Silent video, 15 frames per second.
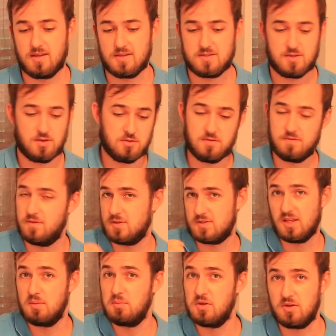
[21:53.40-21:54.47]
So the
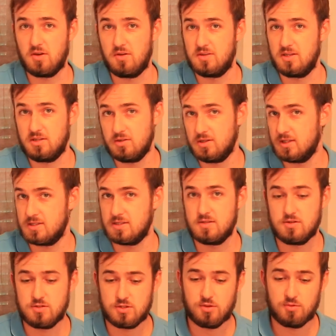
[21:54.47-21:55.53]
first time you go there, you get to
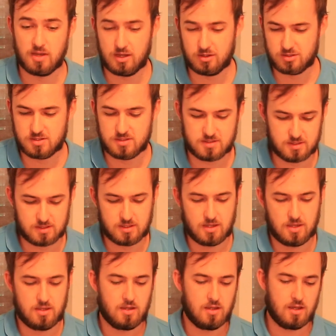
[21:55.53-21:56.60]
do 2 actions.
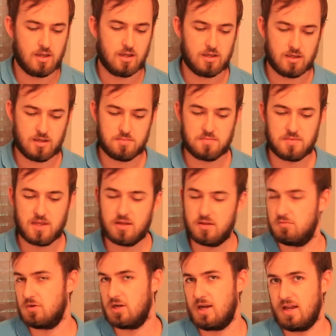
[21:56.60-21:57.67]

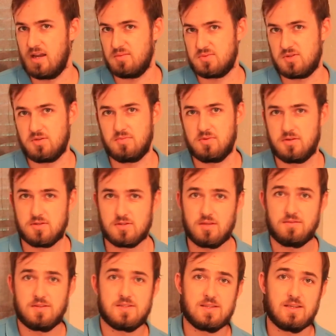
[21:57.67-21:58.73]
That really helps you because
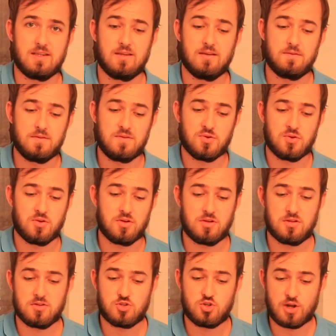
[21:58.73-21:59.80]
obviously if
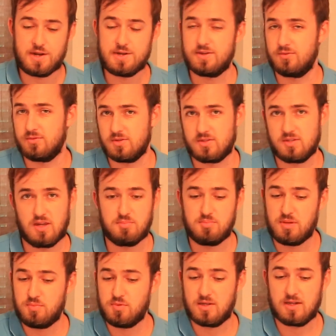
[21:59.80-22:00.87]
you're trading all the time,
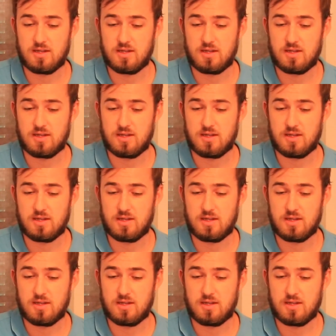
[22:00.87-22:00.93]
people are